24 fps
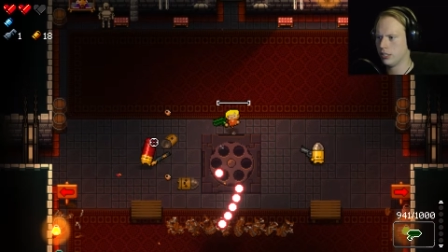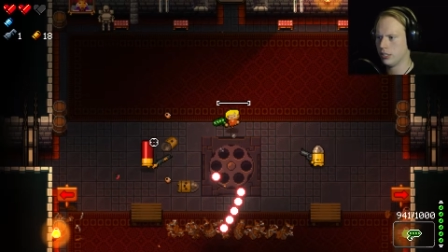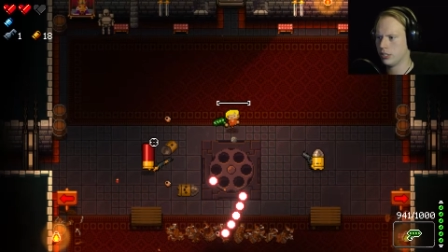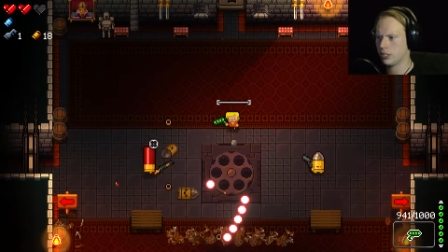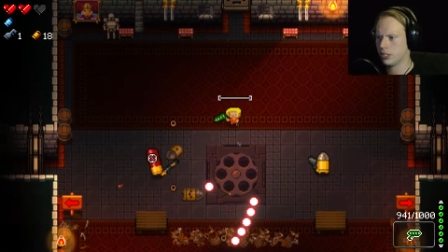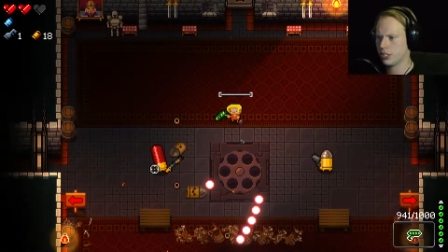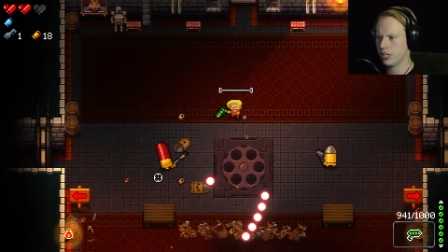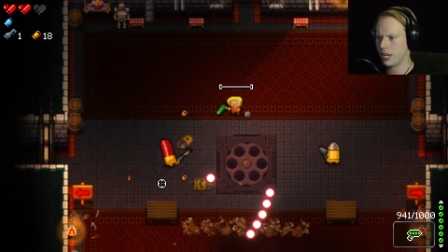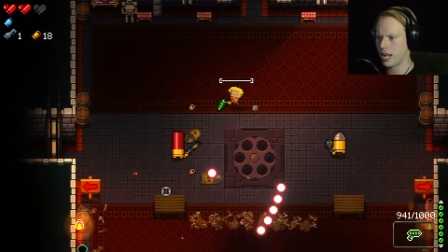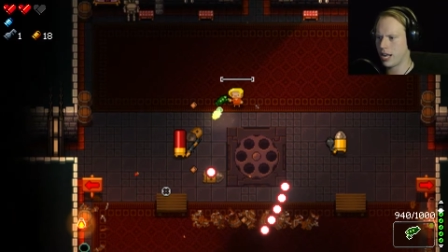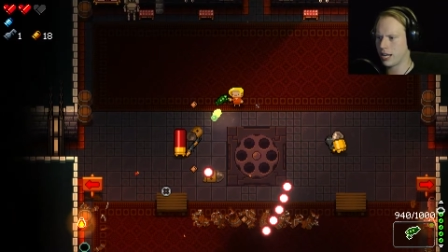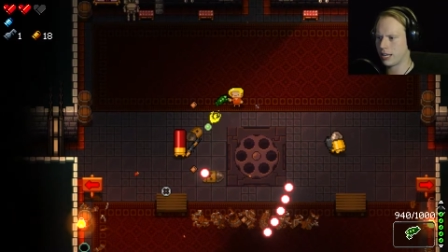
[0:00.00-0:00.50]

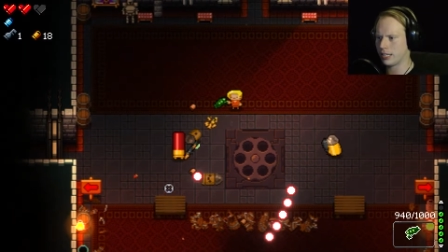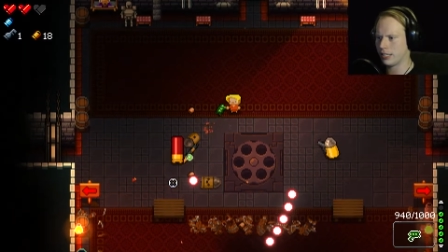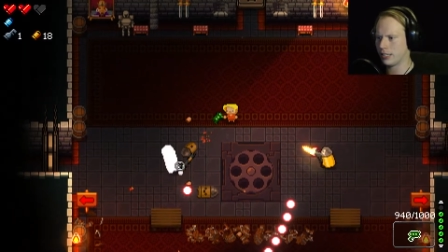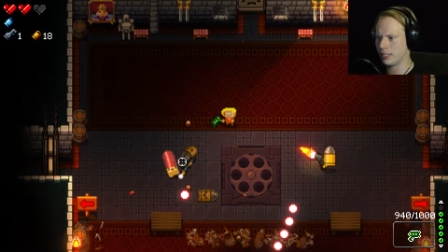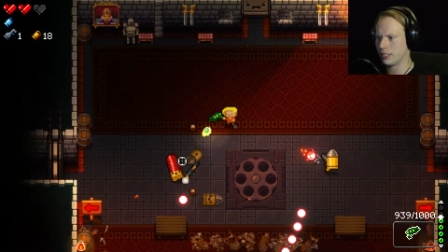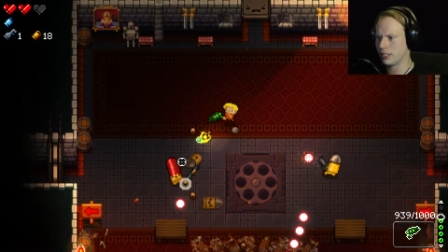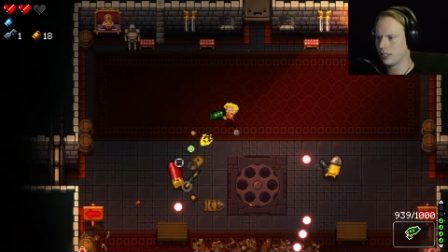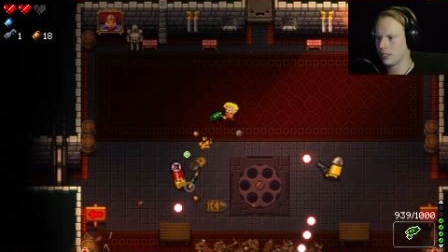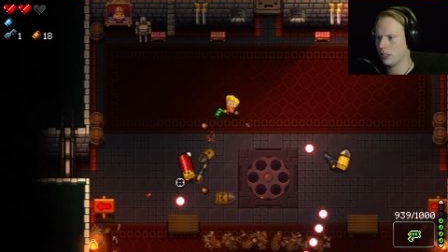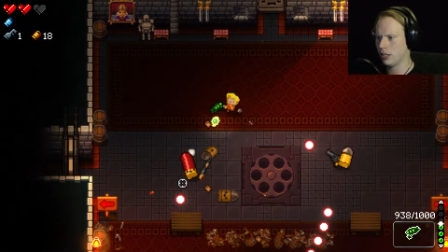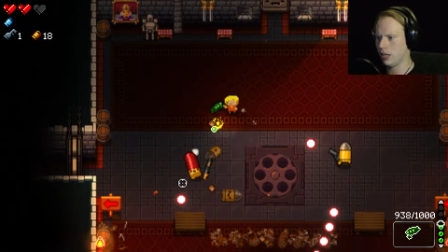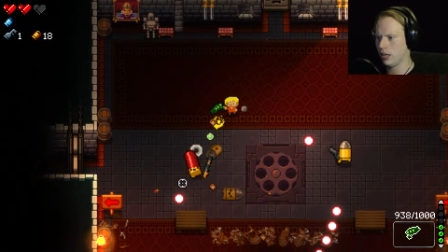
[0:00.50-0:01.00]
Shotguns!
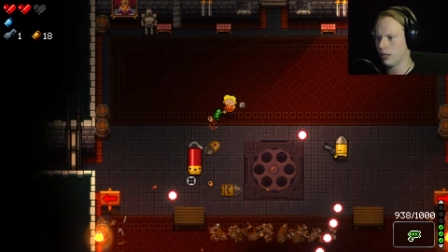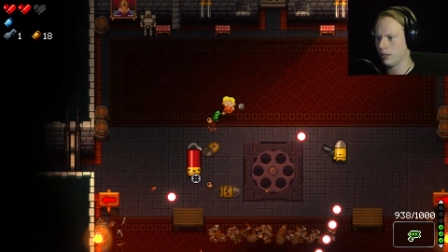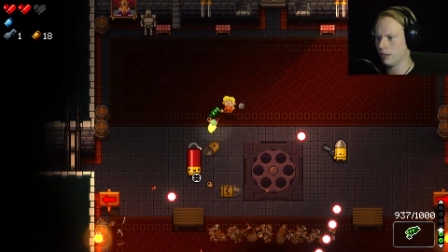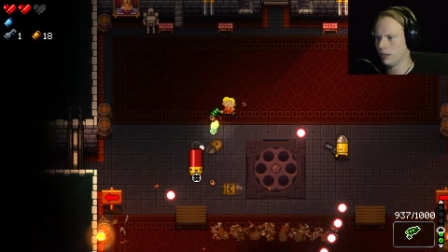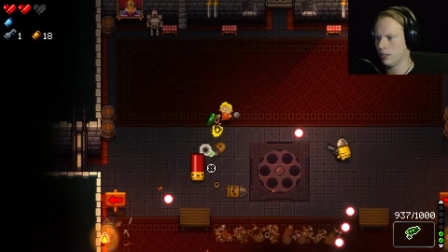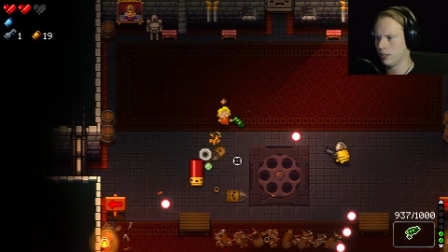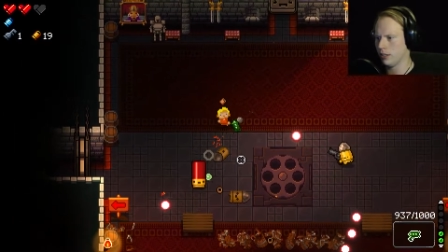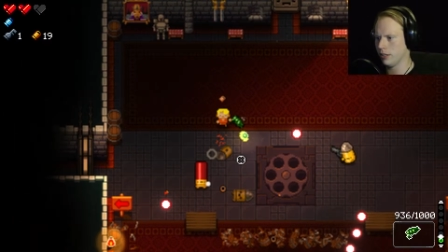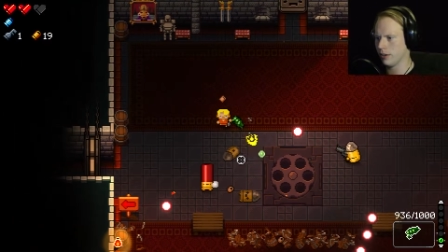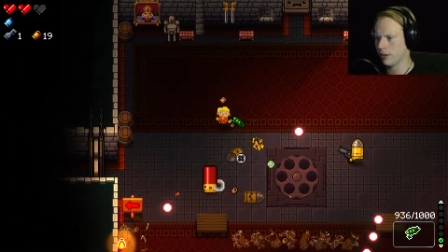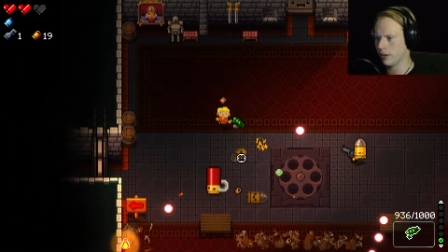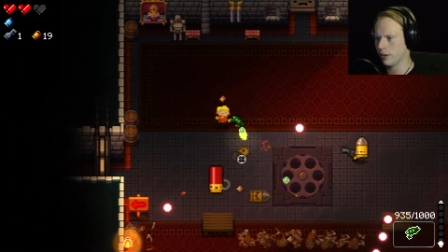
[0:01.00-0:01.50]

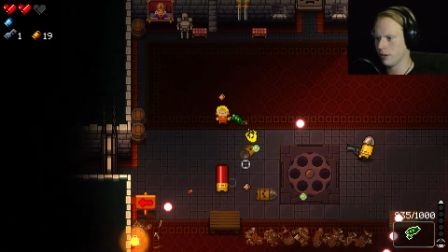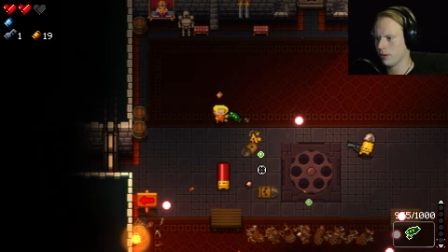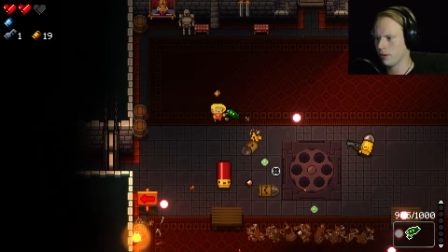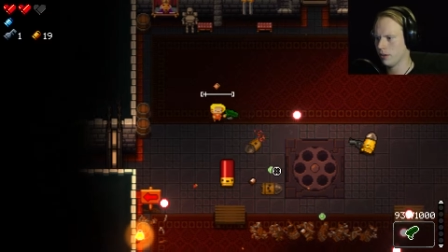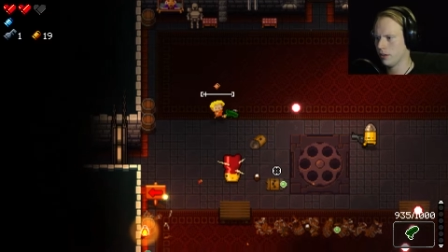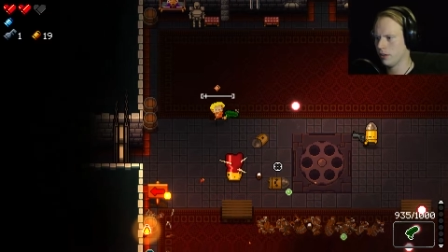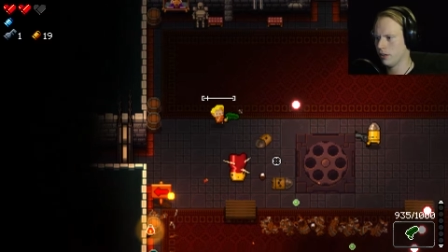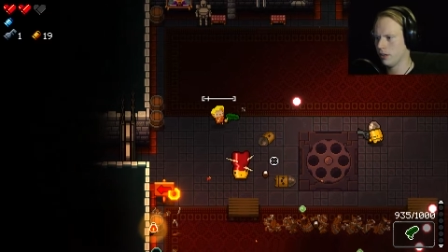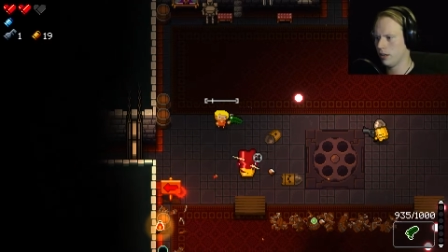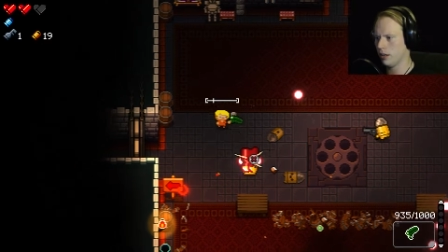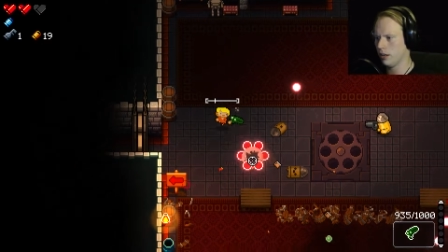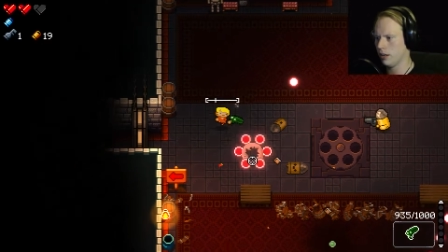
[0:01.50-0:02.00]
Oh, there we
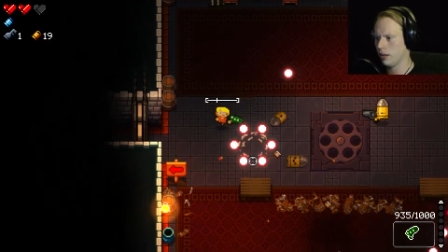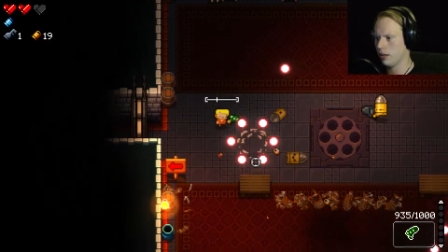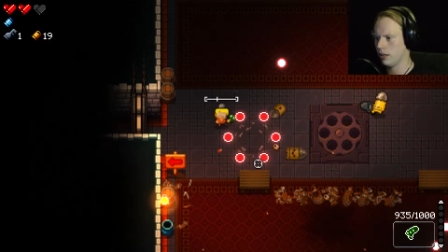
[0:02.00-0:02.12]
go.